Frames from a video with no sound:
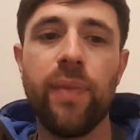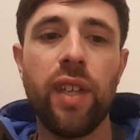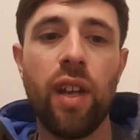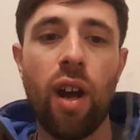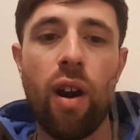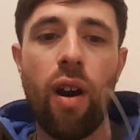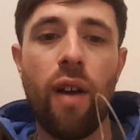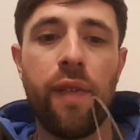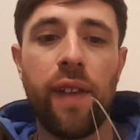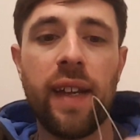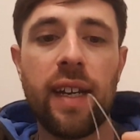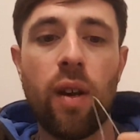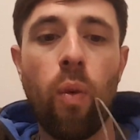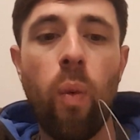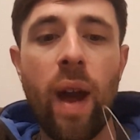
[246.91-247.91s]
I
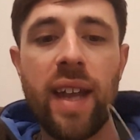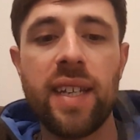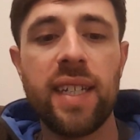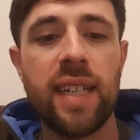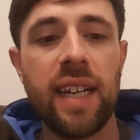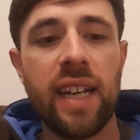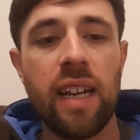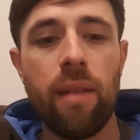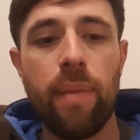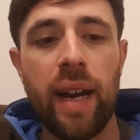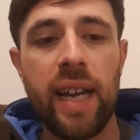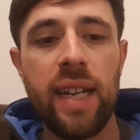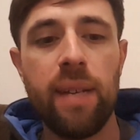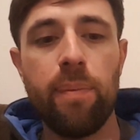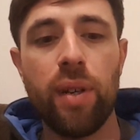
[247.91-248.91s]
think a wet stickier
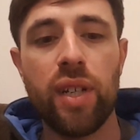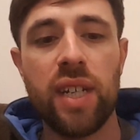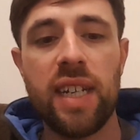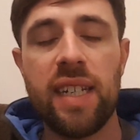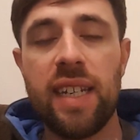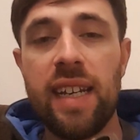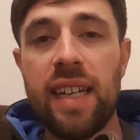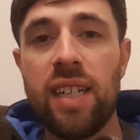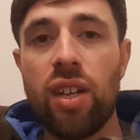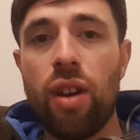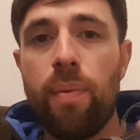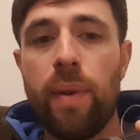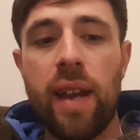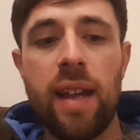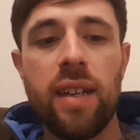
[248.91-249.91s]
bait, because it is
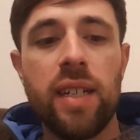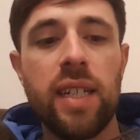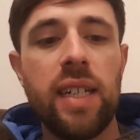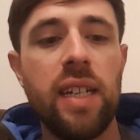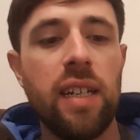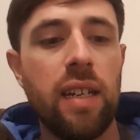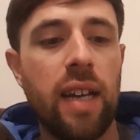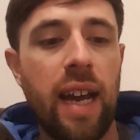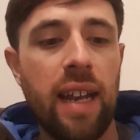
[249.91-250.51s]
open-ended,